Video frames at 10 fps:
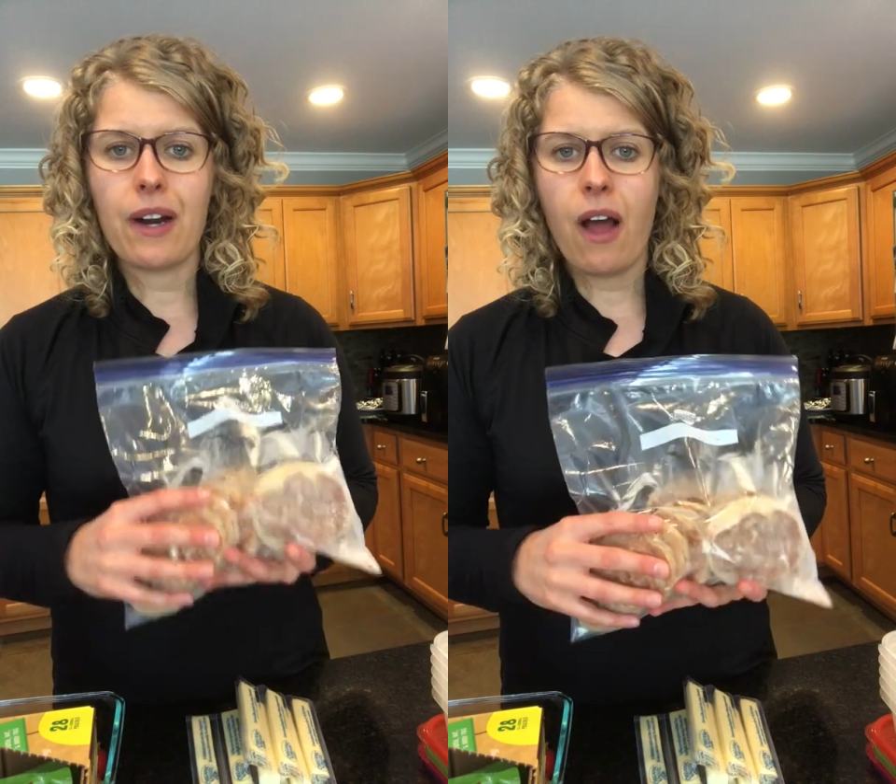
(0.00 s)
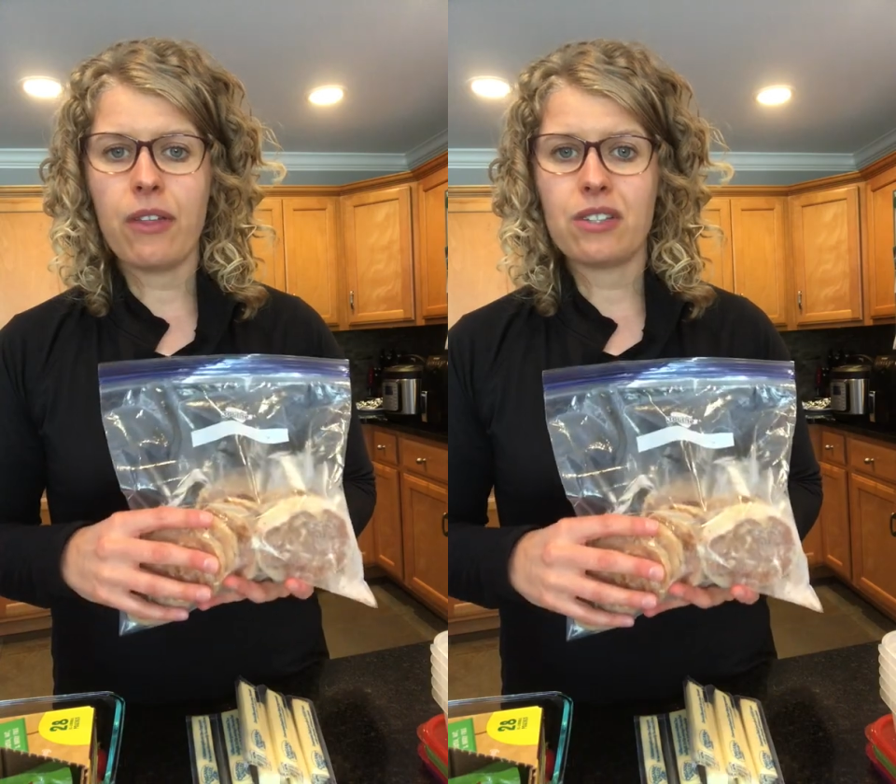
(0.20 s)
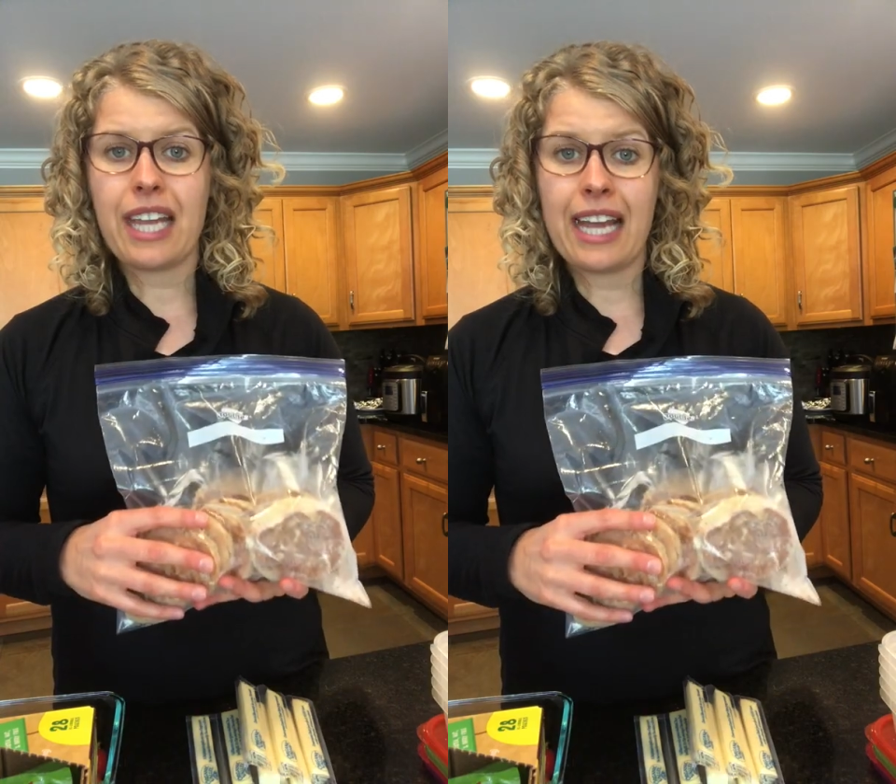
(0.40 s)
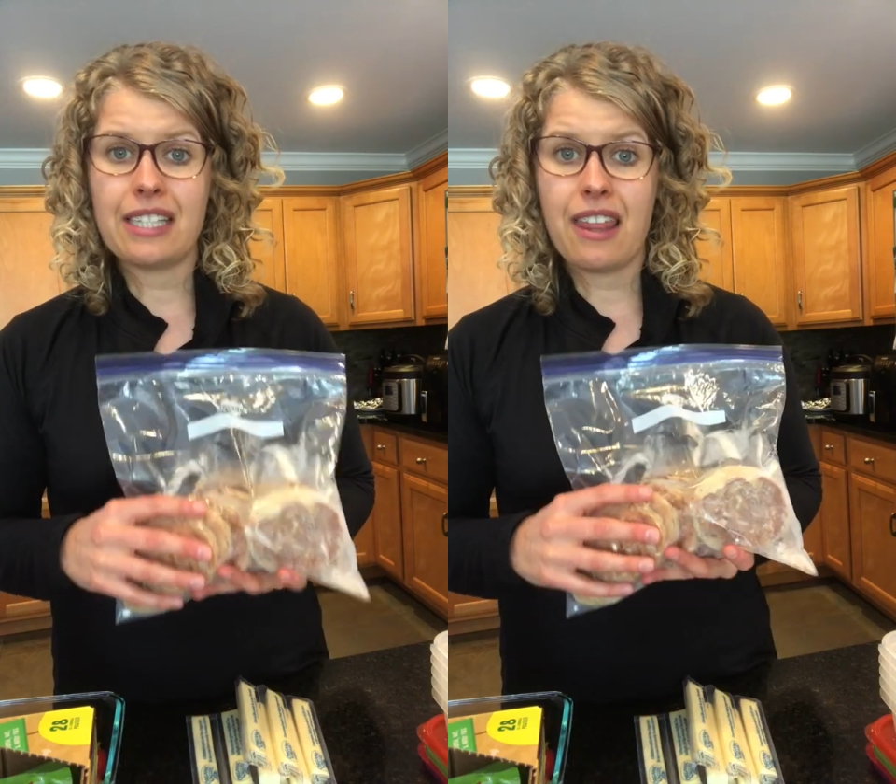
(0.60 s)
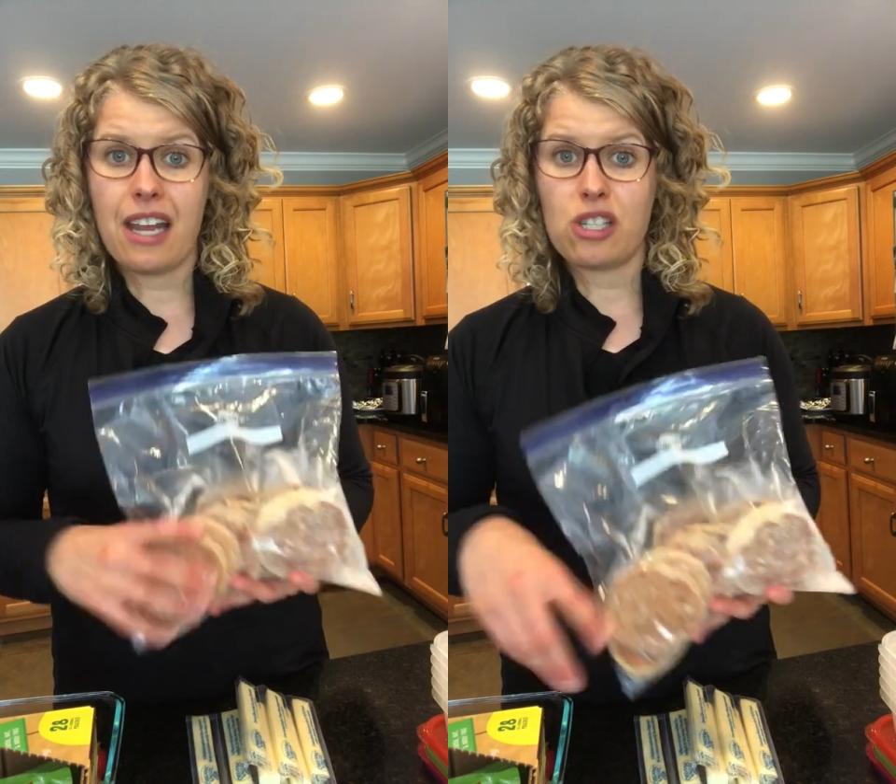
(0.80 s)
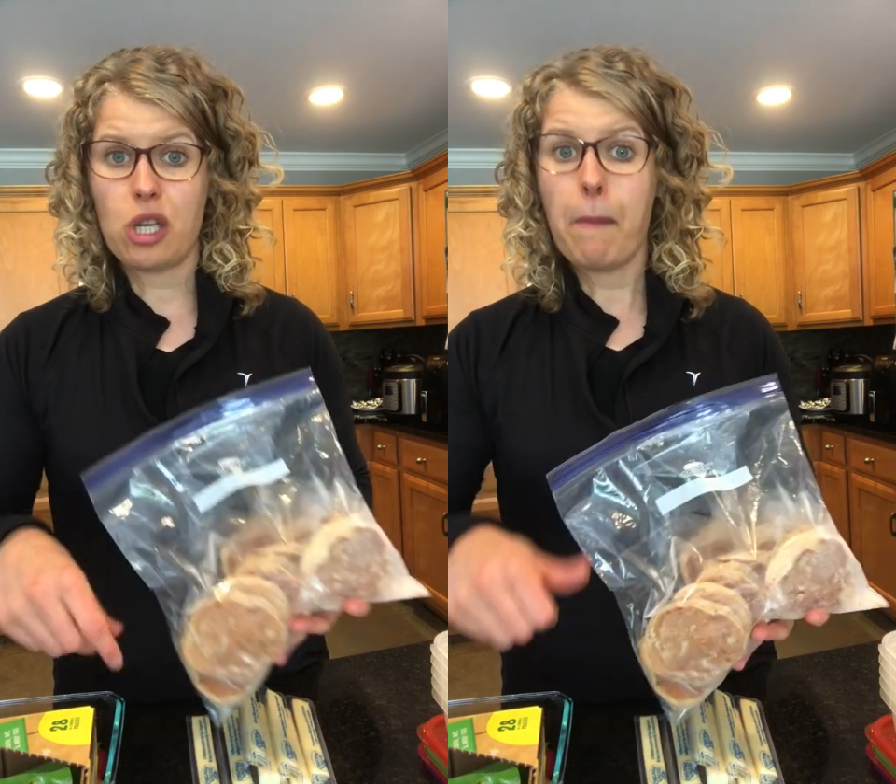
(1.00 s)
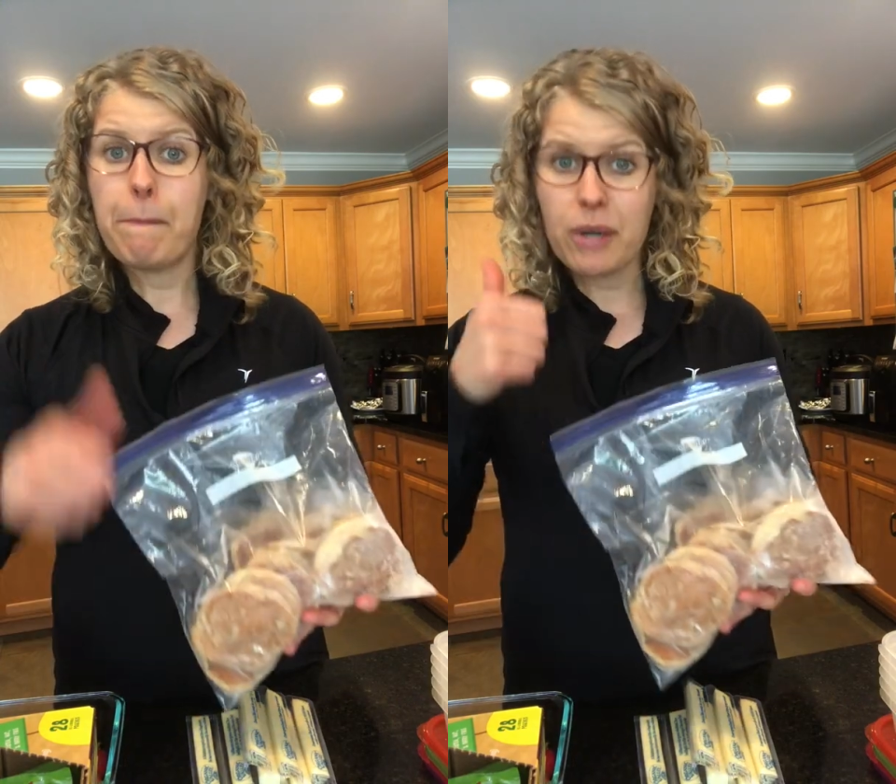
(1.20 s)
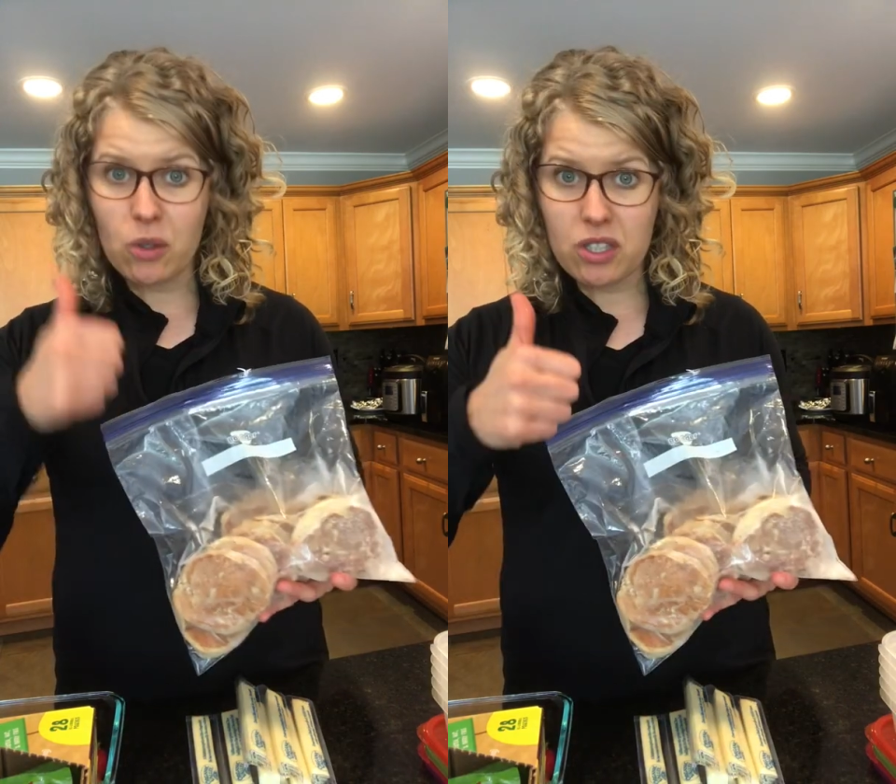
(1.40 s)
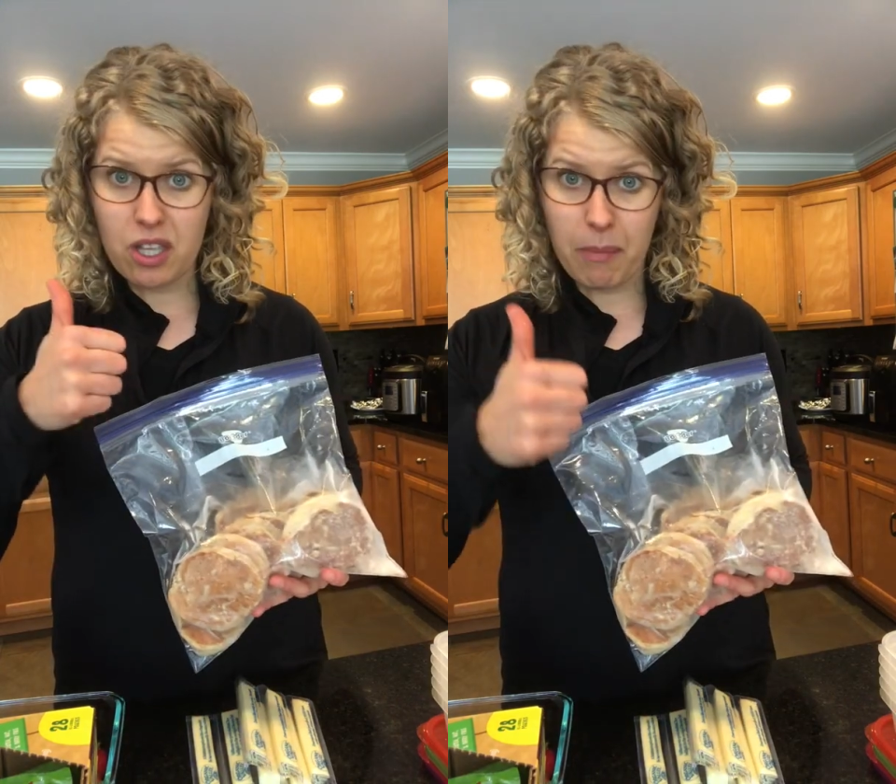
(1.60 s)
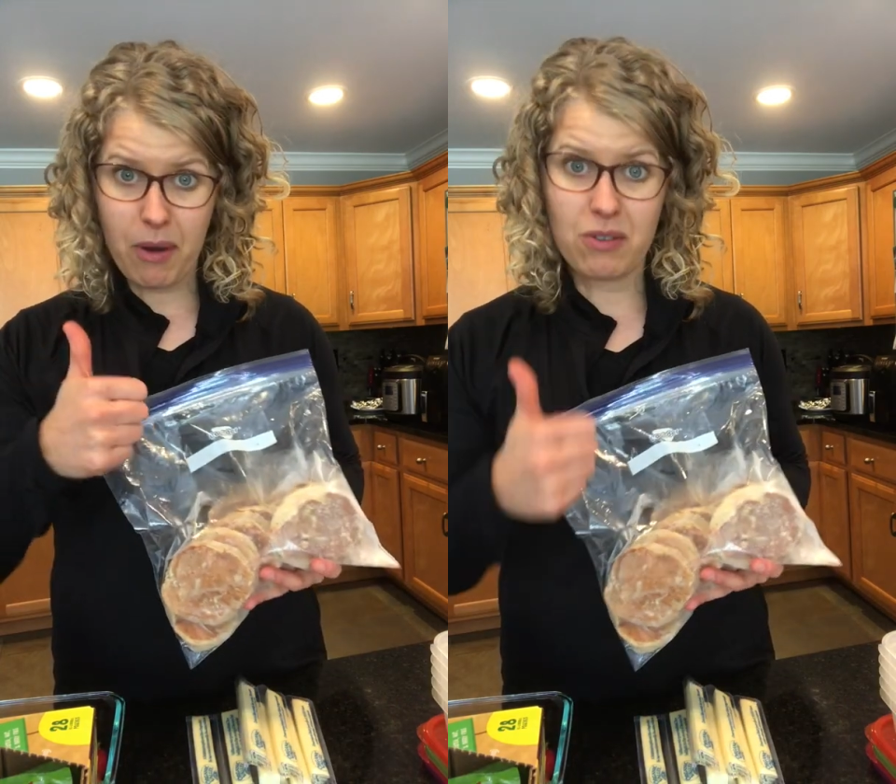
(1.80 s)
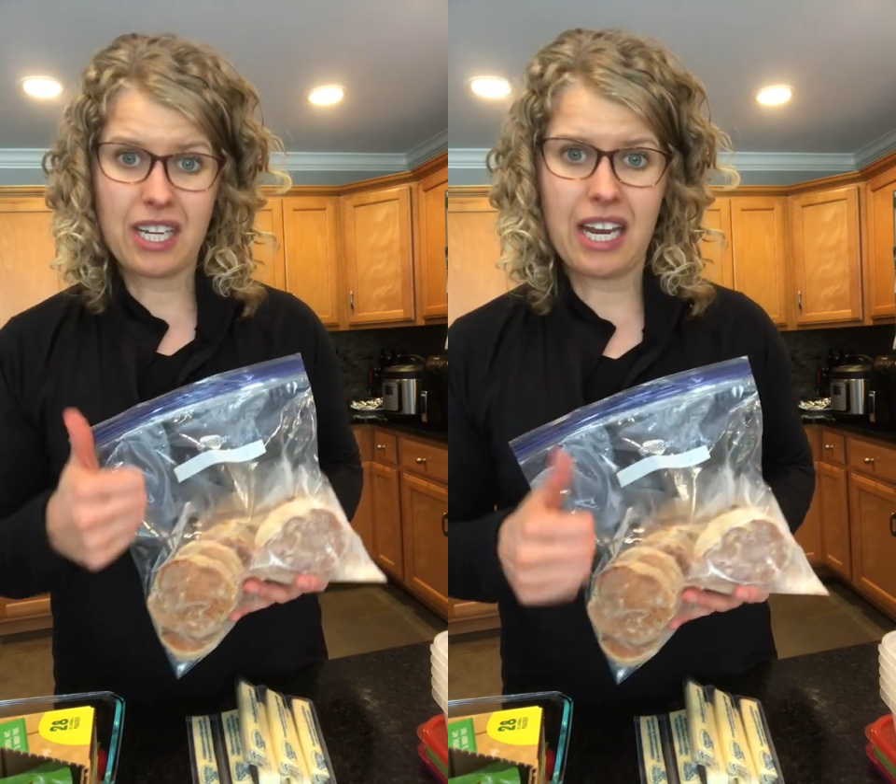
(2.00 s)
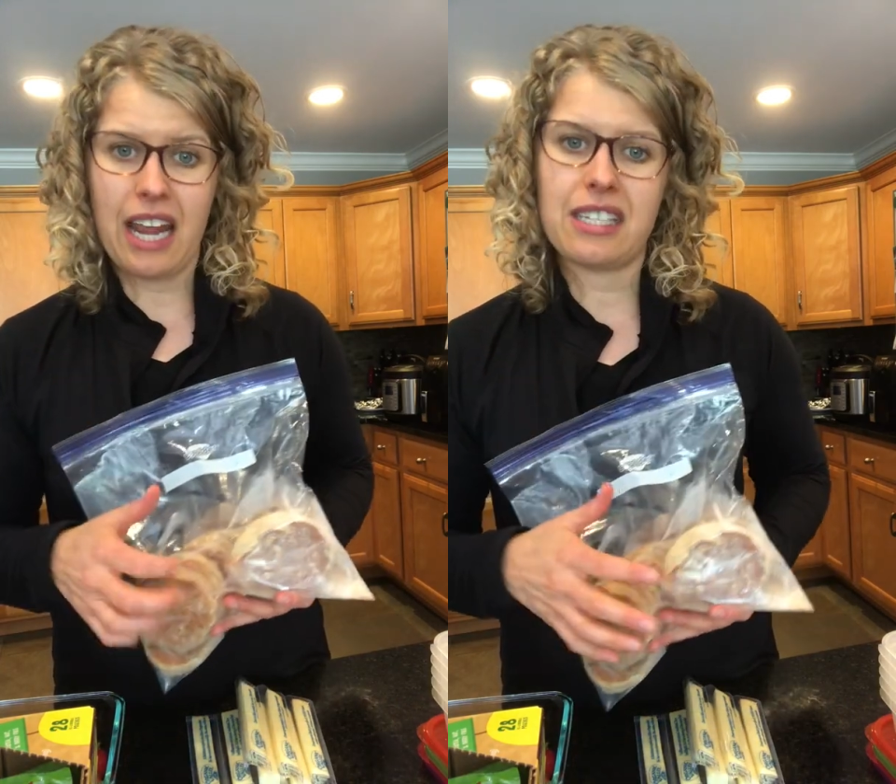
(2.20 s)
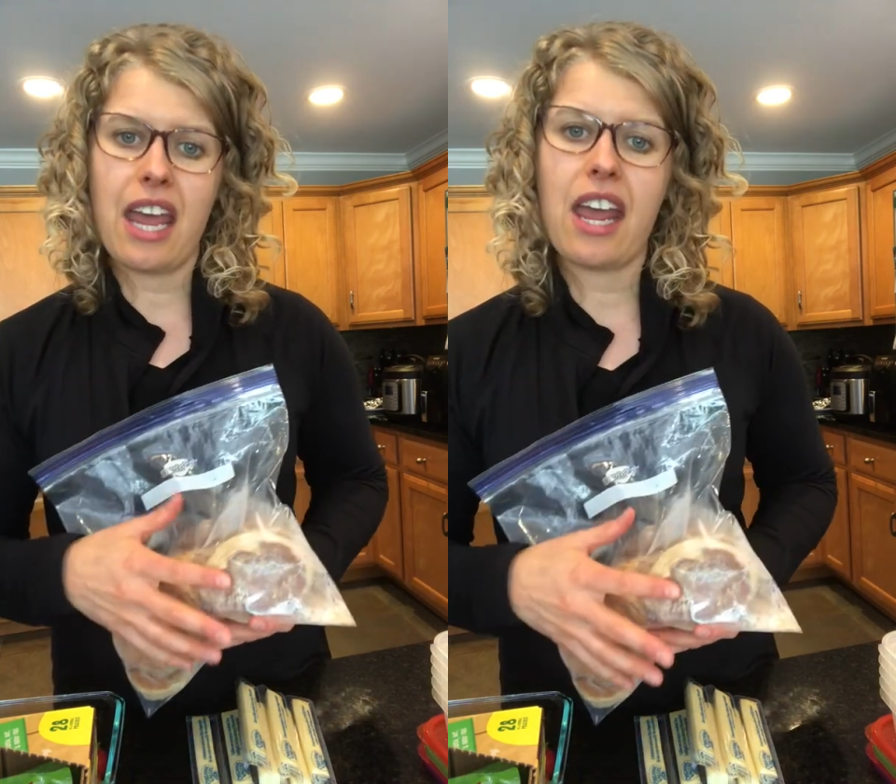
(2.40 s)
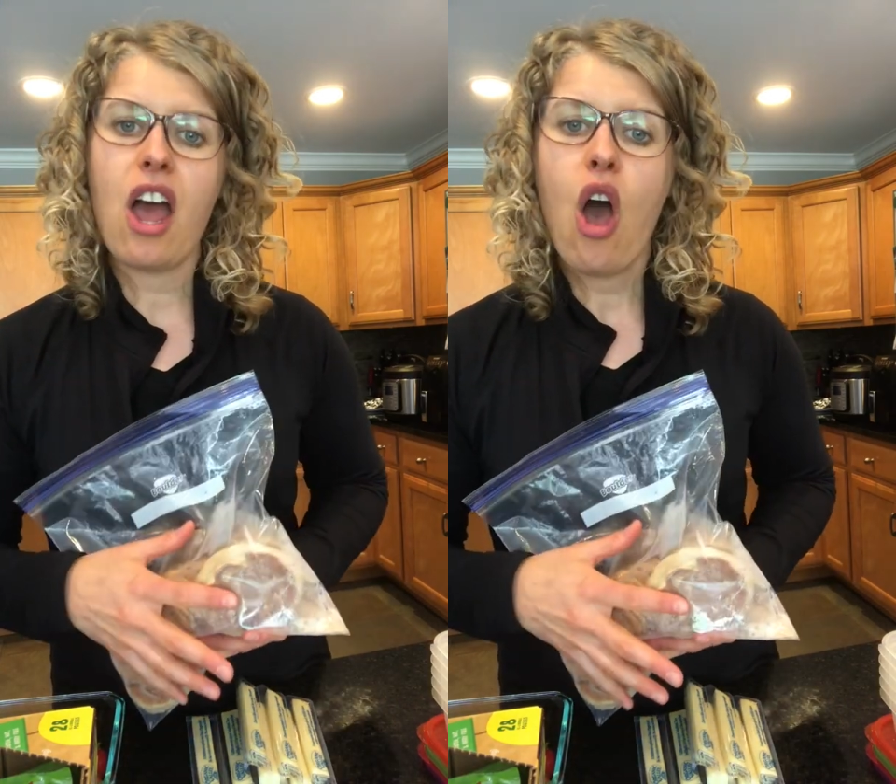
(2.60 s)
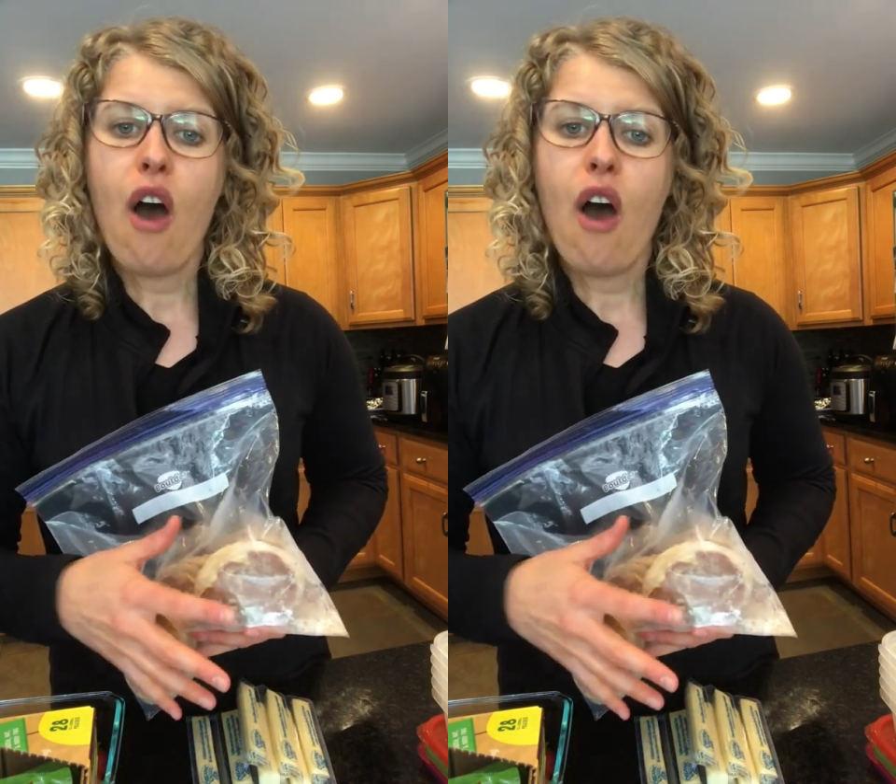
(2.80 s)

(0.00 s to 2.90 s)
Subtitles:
and all those kinds of things to boost the protein intake